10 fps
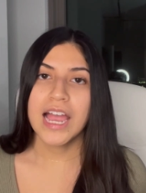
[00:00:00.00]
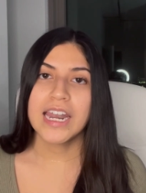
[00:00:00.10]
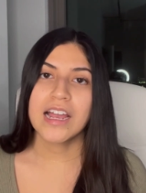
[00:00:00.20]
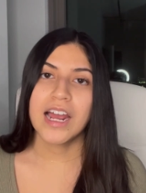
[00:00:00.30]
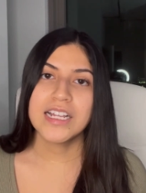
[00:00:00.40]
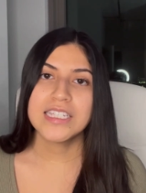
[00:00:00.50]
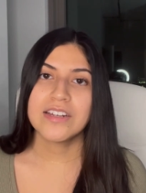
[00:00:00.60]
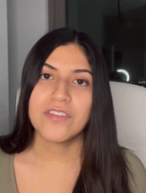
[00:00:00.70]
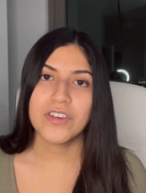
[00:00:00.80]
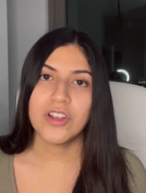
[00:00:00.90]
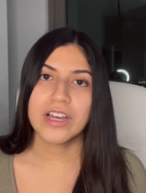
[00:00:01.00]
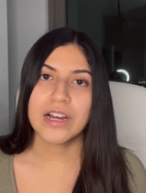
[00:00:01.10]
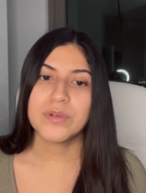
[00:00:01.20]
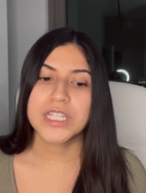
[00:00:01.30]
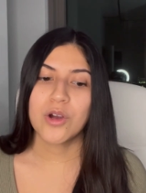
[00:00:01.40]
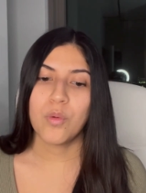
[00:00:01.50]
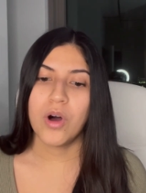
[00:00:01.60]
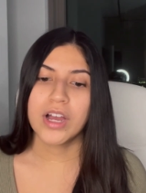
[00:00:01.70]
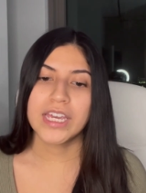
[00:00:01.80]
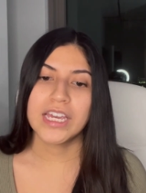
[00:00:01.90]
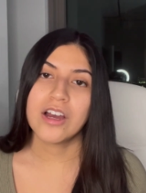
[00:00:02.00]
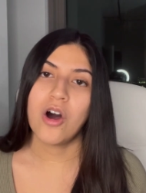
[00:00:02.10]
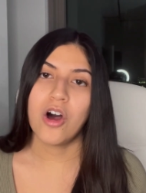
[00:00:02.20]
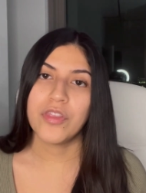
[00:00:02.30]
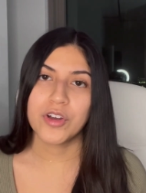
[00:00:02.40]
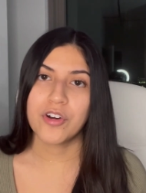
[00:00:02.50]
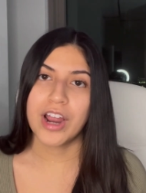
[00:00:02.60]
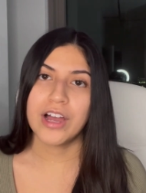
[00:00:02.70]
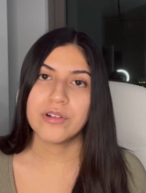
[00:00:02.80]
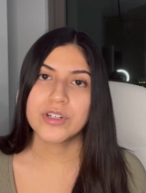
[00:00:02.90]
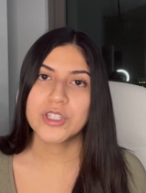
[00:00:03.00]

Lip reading: and it kind of did feel like I was like walking on the ground.